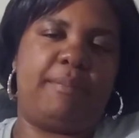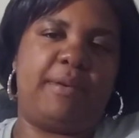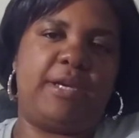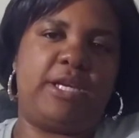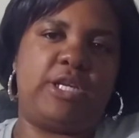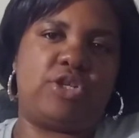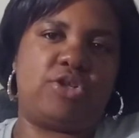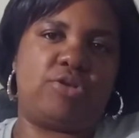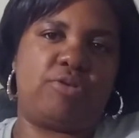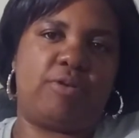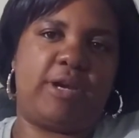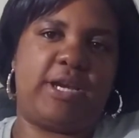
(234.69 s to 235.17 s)

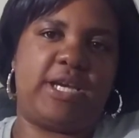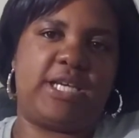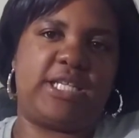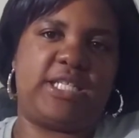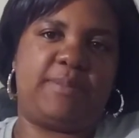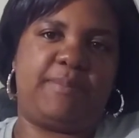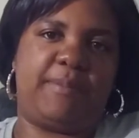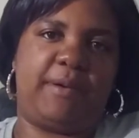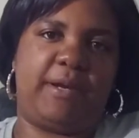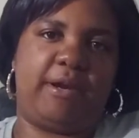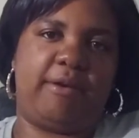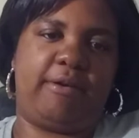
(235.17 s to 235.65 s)
be
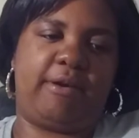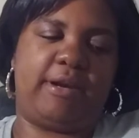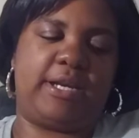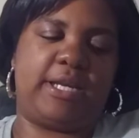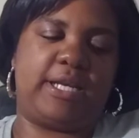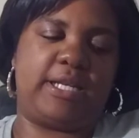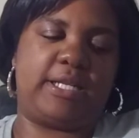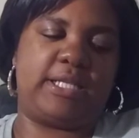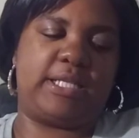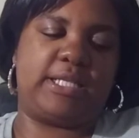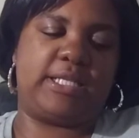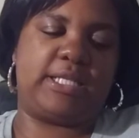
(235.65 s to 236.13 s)
transparent
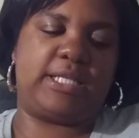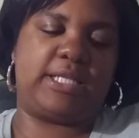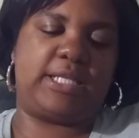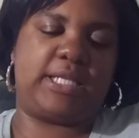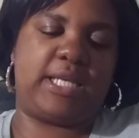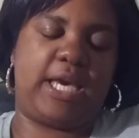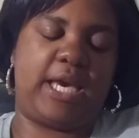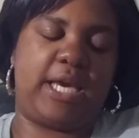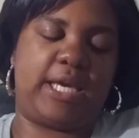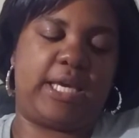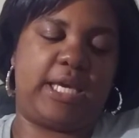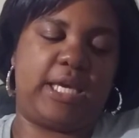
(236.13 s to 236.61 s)
at this
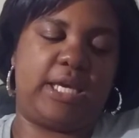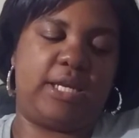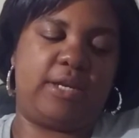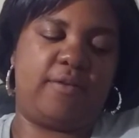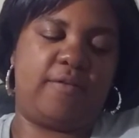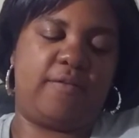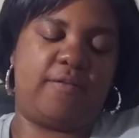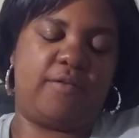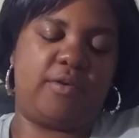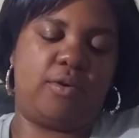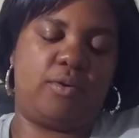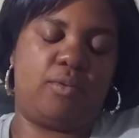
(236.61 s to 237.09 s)
second,
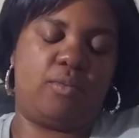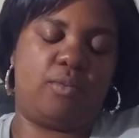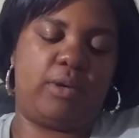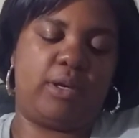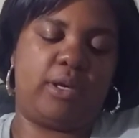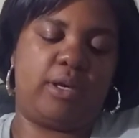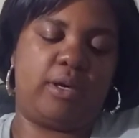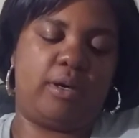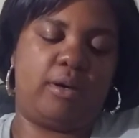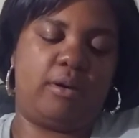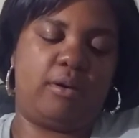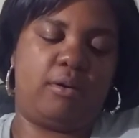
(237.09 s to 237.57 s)
if you
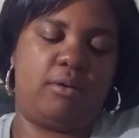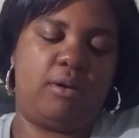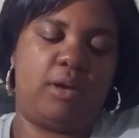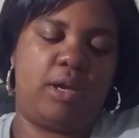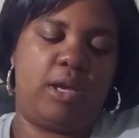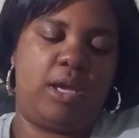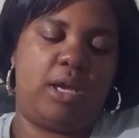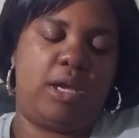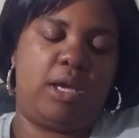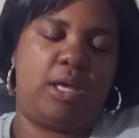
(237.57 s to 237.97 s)
will.